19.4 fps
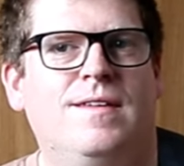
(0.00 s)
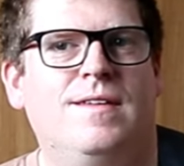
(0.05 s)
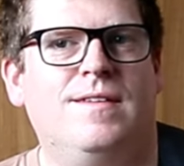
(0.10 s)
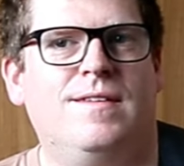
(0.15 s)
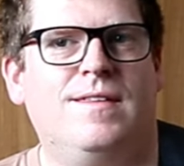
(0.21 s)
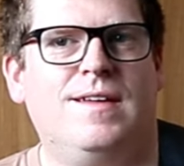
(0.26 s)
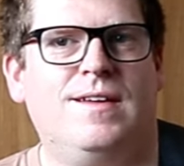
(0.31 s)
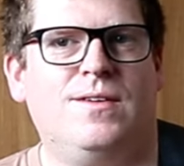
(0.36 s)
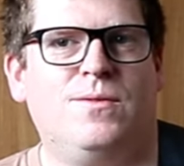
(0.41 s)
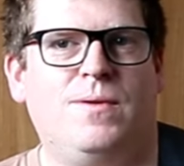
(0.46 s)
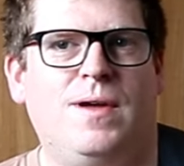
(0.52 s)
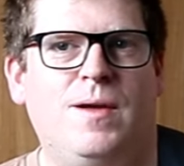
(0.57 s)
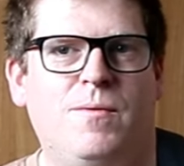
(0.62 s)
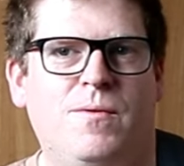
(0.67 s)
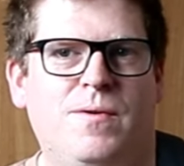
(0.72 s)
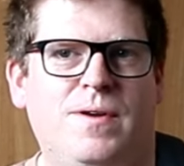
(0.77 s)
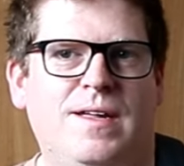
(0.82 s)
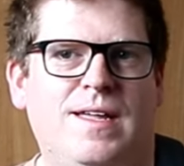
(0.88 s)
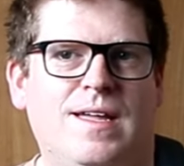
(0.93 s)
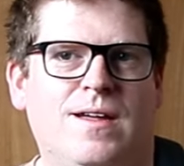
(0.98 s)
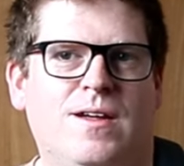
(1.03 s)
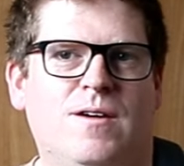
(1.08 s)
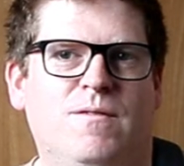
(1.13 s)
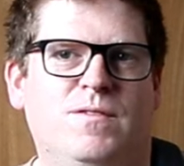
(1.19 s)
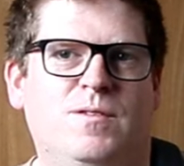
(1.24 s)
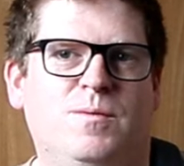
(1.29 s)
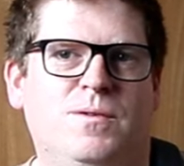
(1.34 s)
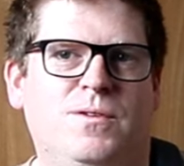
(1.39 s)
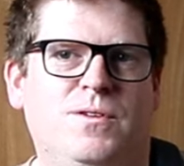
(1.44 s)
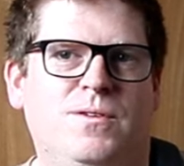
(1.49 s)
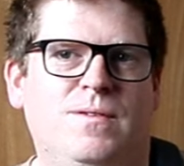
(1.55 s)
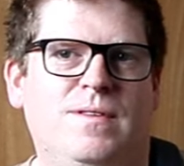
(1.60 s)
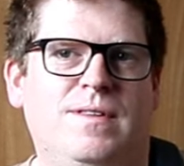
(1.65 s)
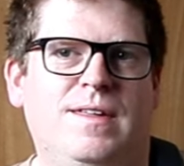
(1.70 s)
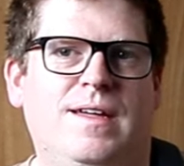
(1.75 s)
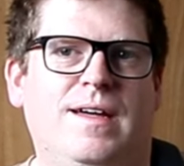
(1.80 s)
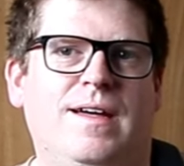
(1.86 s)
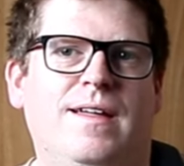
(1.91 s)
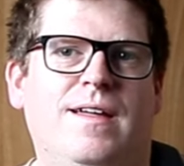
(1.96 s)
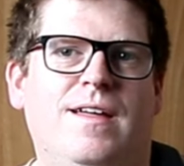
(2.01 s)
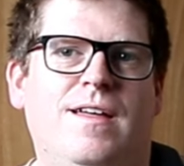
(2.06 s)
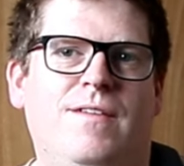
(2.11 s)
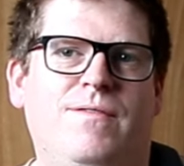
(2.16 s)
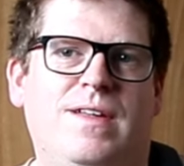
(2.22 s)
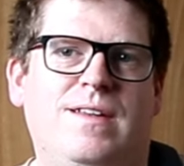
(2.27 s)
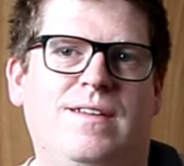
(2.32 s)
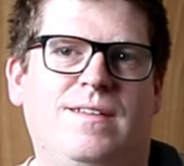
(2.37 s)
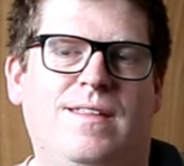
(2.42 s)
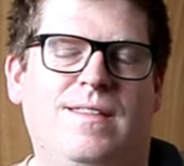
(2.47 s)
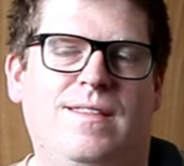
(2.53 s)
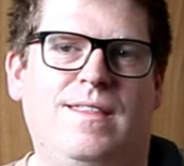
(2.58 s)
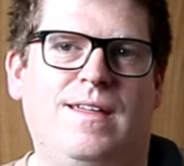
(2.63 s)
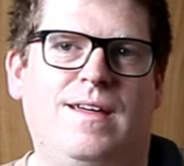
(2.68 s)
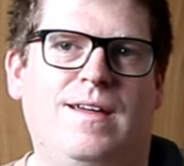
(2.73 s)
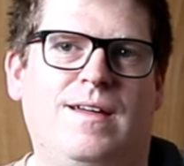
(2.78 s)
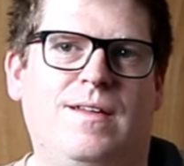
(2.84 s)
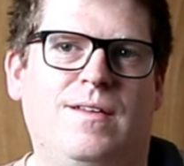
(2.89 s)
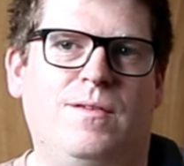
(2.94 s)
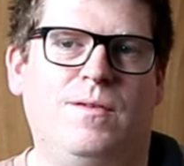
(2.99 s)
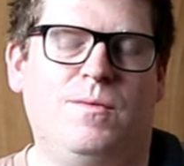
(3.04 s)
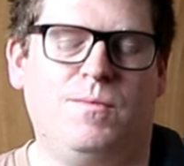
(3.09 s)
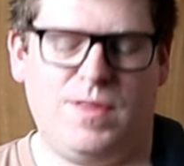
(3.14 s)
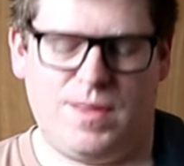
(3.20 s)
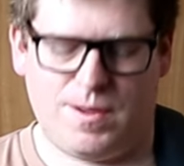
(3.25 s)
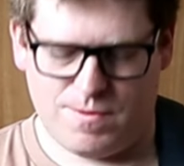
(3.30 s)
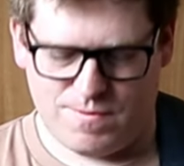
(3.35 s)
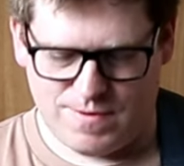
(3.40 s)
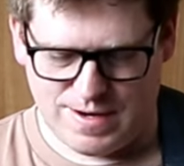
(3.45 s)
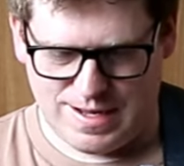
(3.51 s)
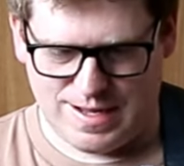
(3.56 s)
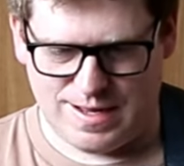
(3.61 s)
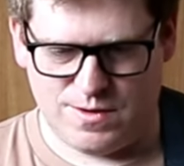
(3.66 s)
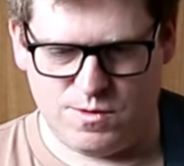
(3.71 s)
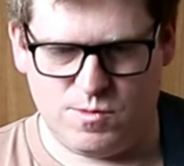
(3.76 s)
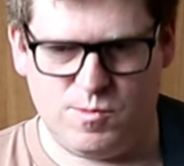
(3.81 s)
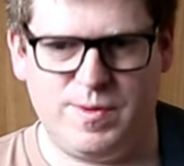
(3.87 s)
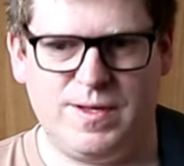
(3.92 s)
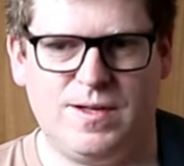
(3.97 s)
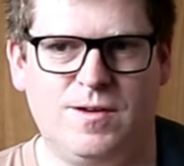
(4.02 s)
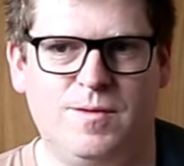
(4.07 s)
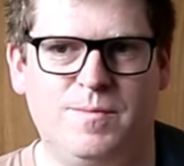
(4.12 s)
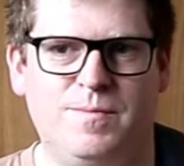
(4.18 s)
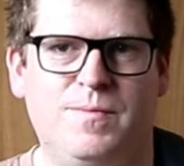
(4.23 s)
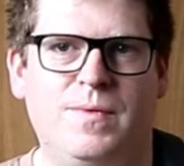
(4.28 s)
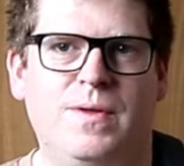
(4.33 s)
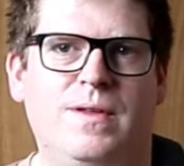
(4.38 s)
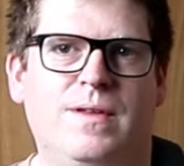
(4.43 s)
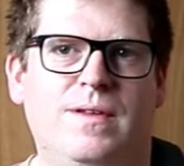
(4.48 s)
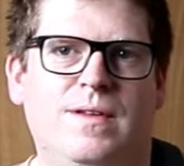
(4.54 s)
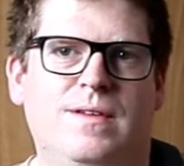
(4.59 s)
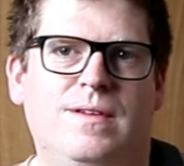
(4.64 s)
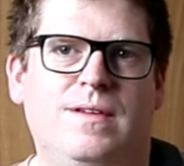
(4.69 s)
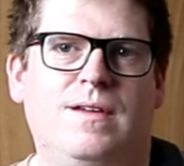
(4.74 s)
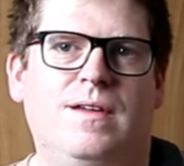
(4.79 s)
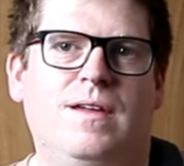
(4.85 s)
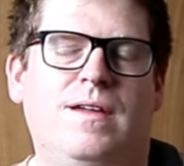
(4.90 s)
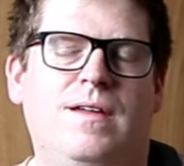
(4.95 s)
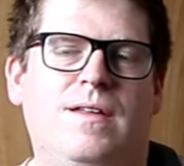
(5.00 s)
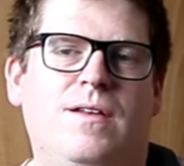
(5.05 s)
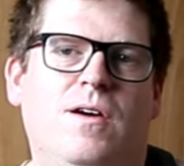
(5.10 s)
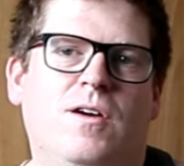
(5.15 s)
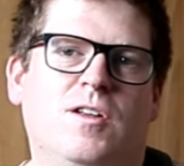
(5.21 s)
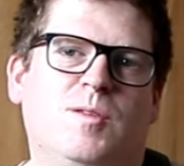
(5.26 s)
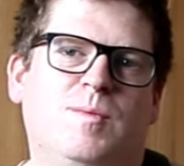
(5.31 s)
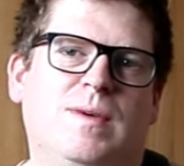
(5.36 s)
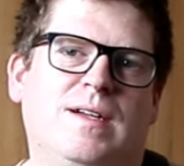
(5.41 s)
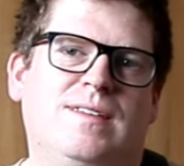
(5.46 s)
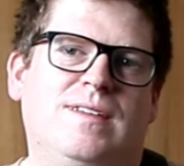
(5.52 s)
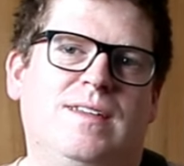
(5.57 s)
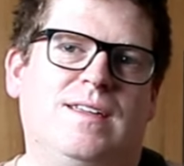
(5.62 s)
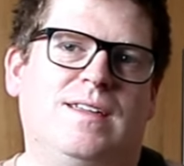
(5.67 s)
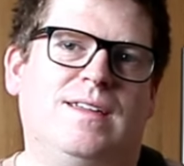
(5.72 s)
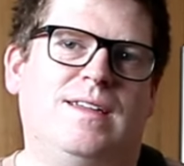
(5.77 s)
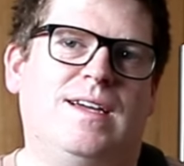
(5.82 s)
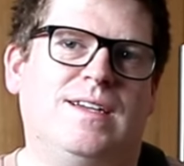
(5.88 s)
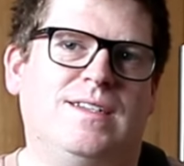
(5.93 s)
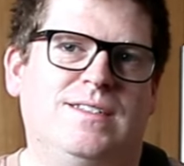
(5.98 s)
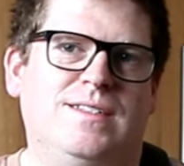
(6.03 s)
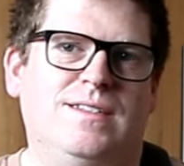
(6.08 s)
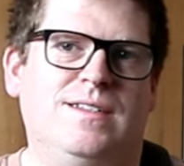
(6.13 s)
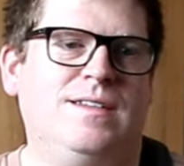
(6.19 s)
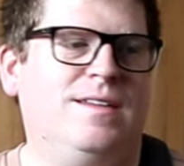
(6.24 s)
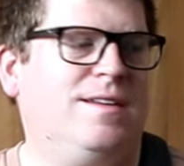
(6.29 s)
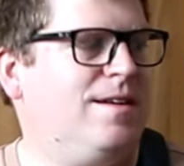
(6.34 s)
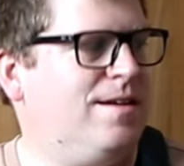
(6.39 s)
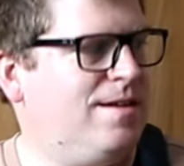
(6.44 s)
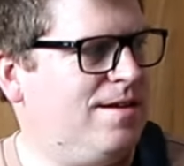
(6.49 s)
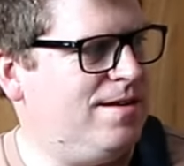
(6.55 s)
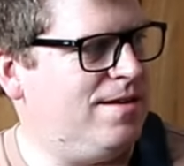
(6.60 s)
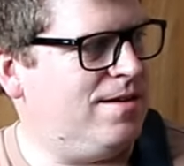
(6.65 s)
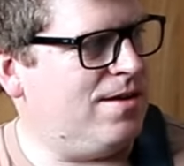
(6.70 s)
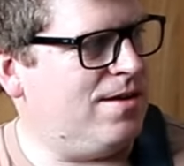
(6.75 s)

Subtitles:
that's why we want to get comfortable doing that. Eventually that, with our right hand, will become an automatic action, and